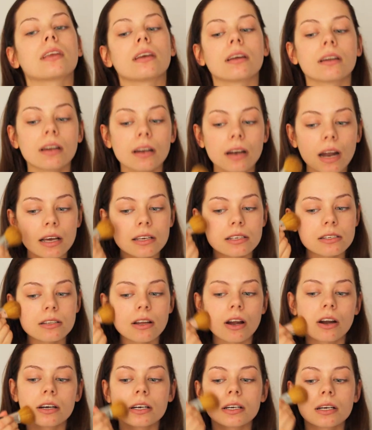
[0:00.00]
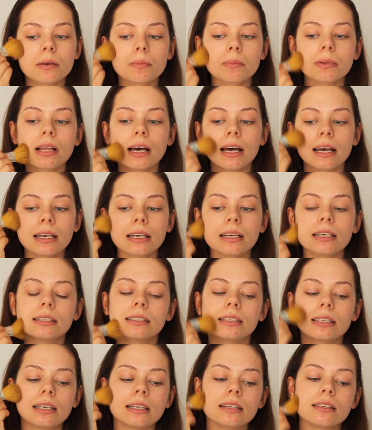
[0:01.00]
and then I start applying it
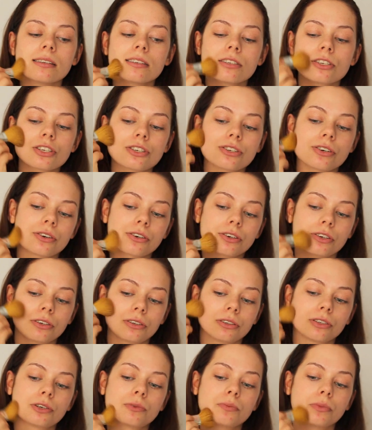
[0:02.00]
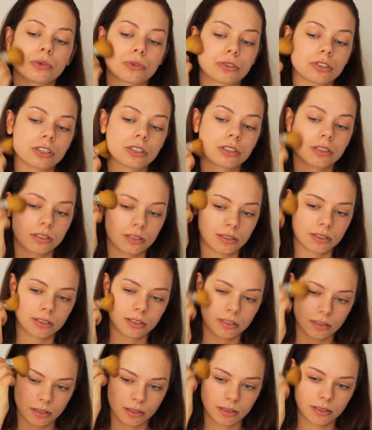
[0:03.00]
in circular
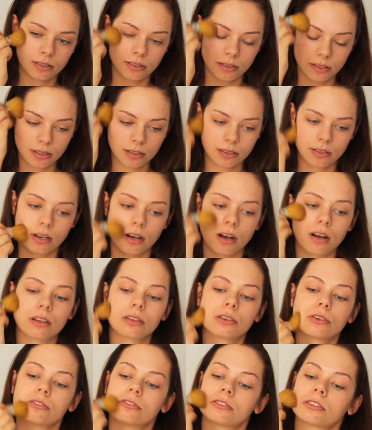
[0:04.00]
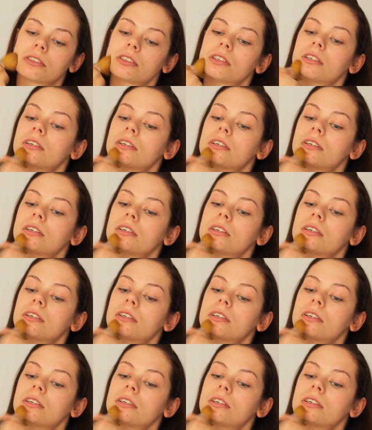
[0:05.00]
motions all over.